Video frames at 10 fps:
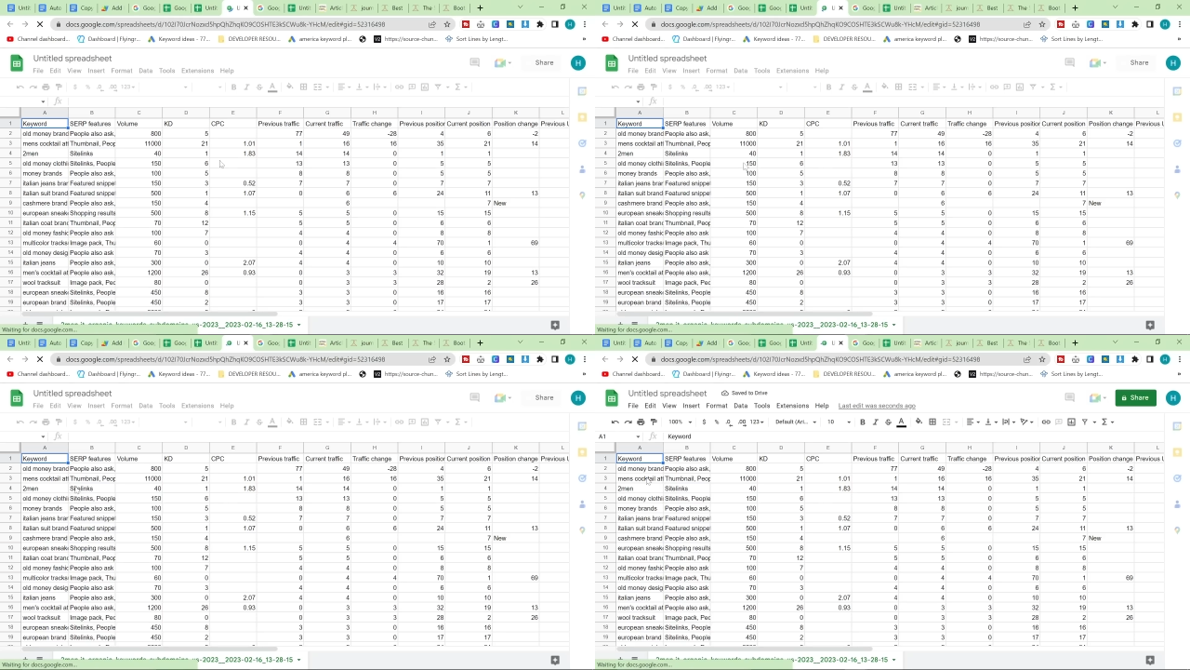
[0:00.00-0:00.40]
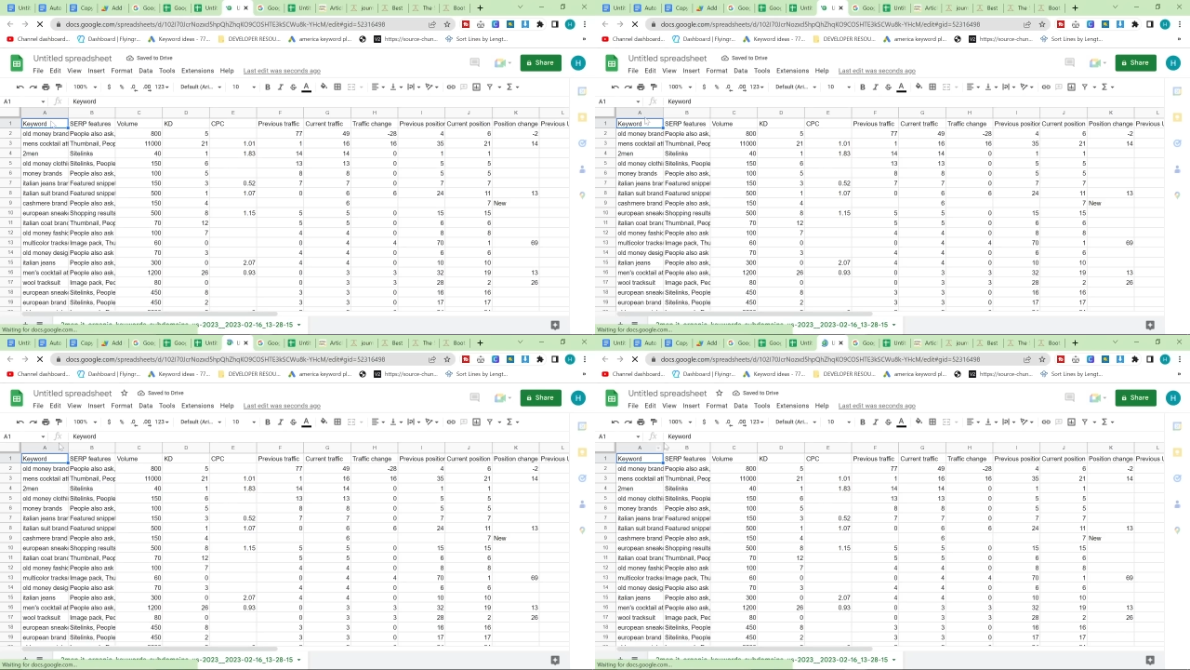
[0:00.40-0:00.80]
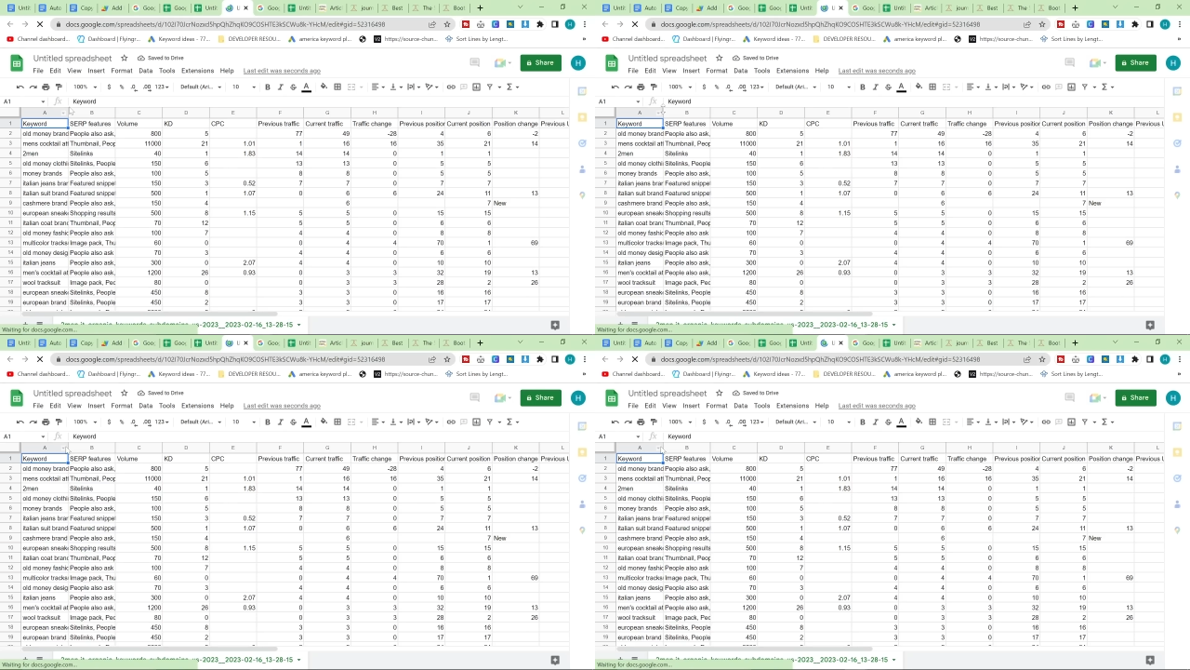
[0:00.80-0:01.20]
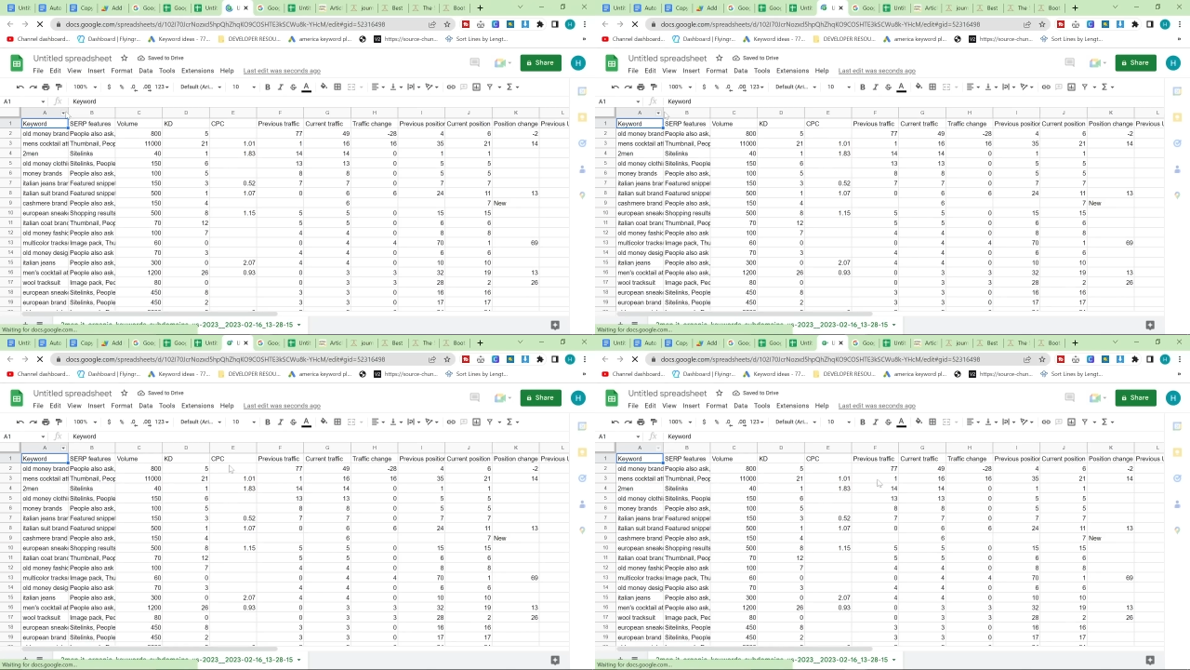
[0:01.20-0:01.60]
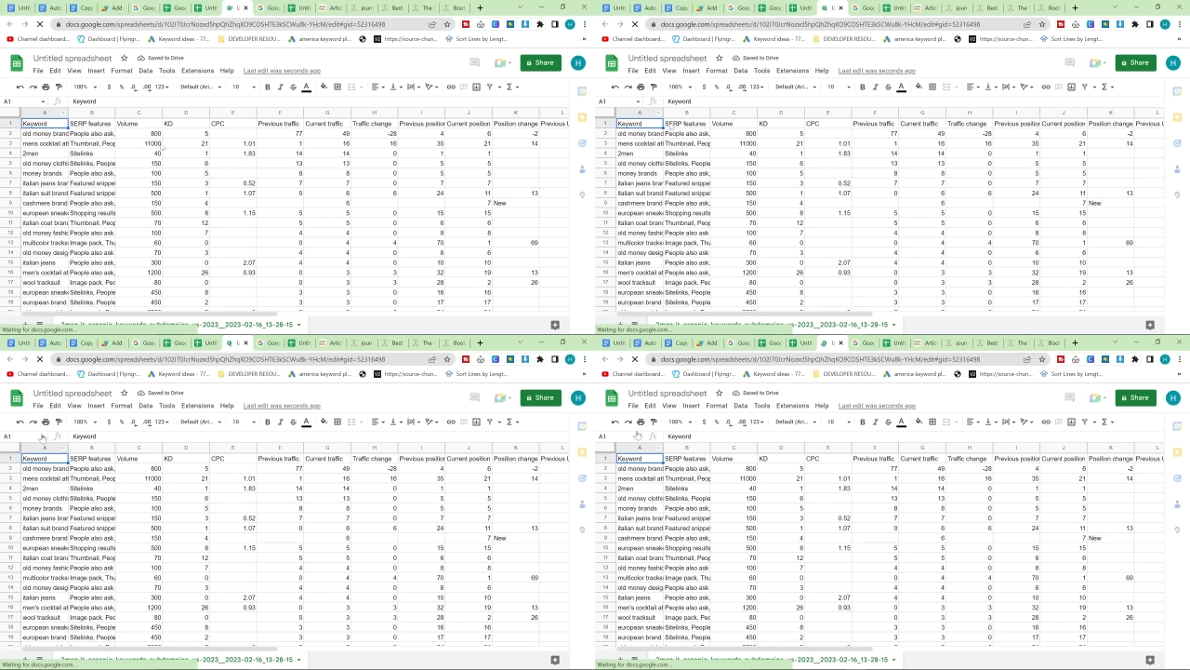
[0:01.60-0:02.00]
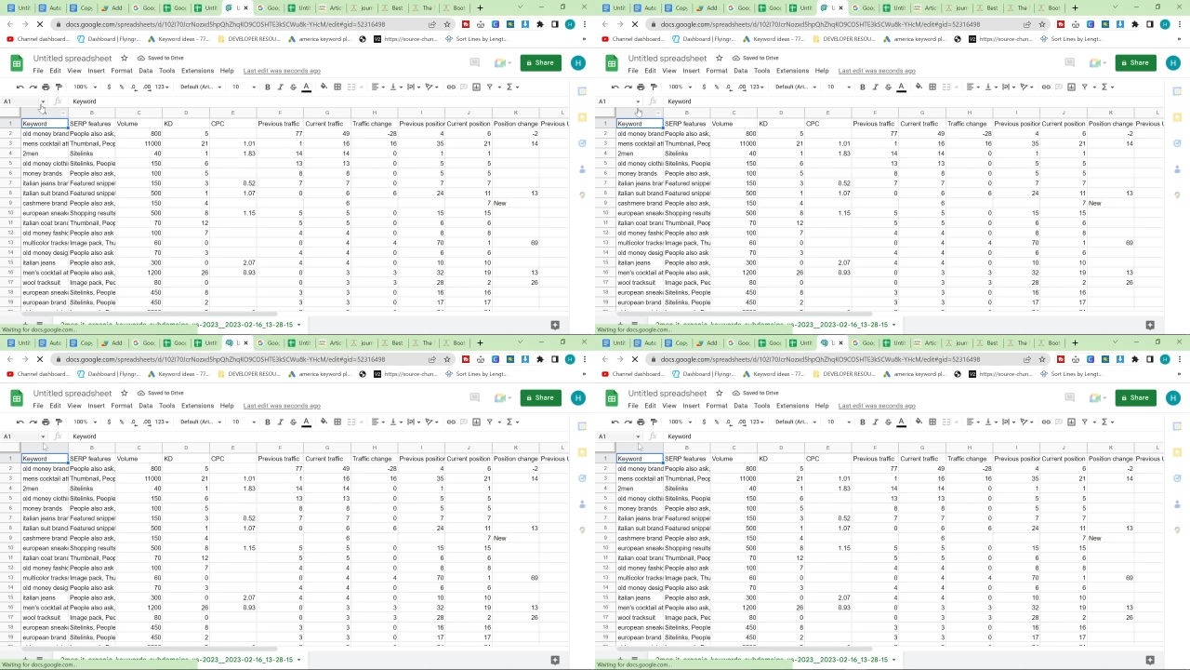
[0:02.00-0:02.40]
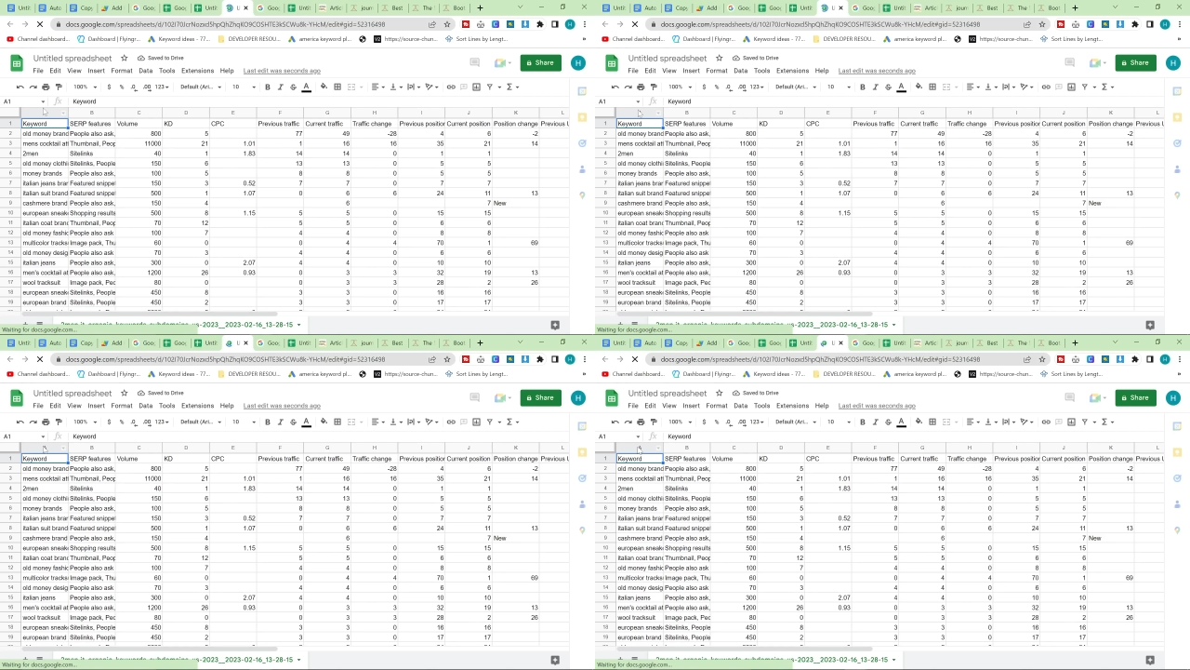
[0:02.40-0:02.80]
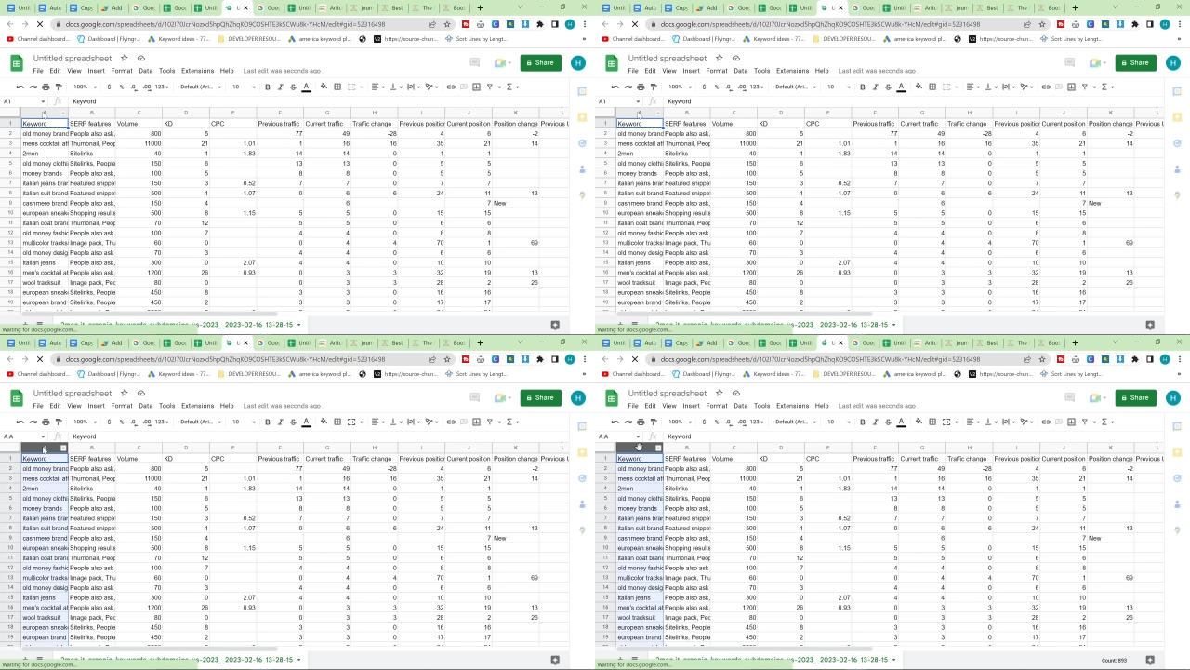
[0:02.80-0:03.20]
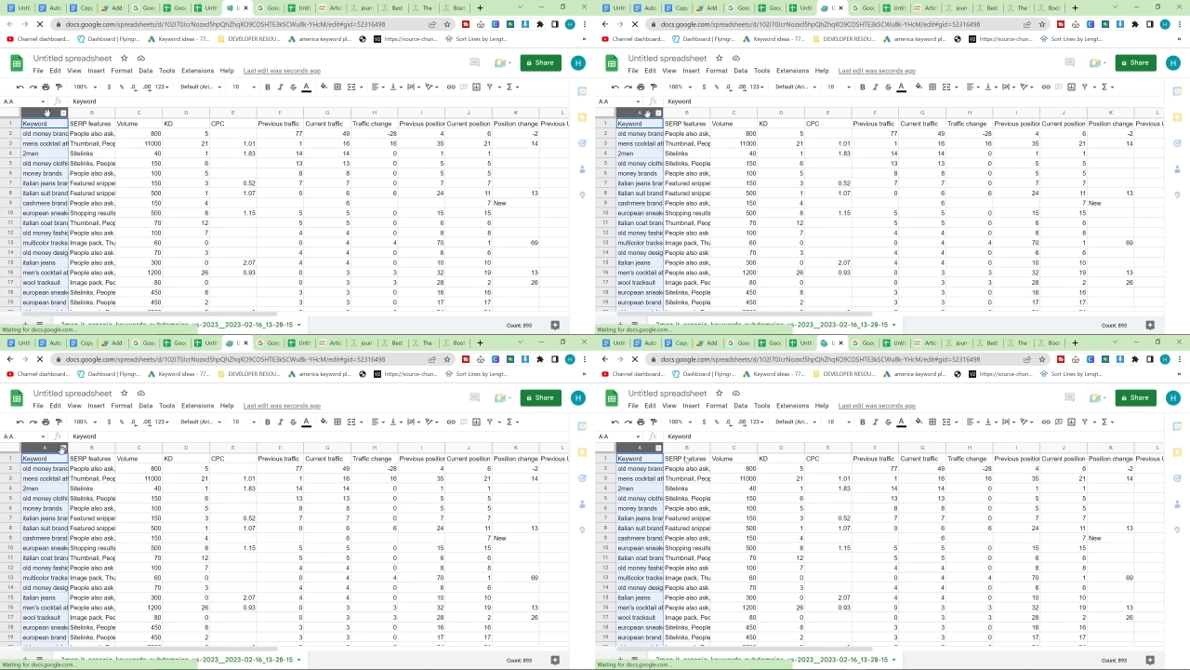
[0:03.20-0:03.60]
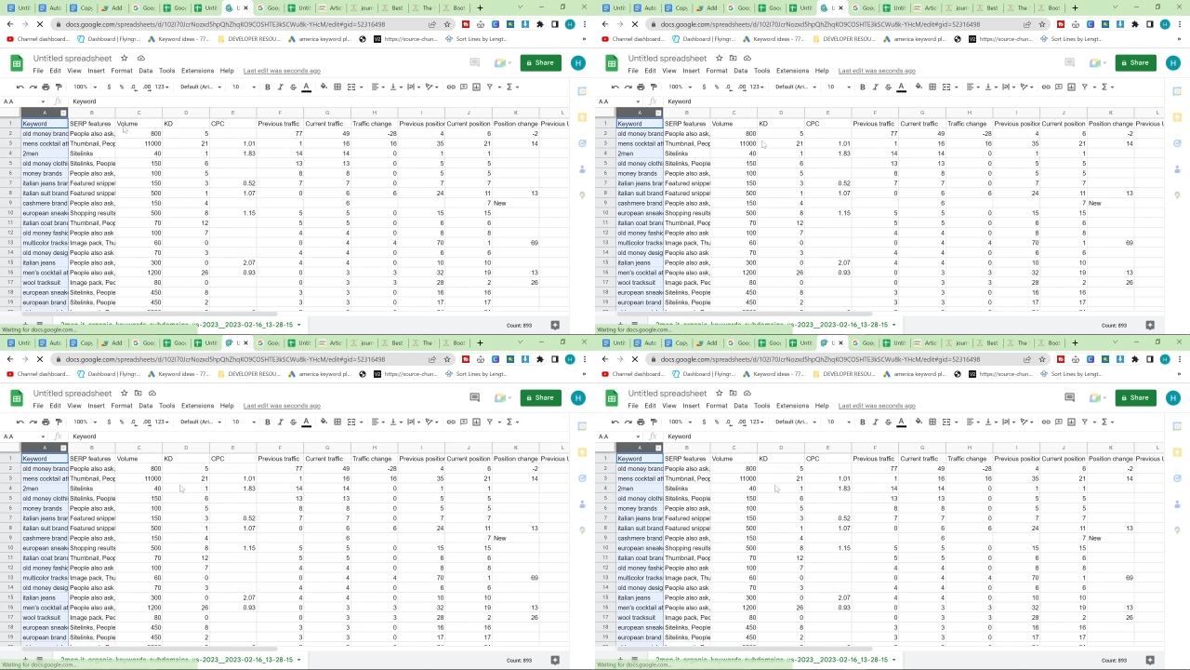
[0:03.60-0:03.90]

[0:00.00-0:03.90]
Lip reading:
No face is visible, so there are no lips to read.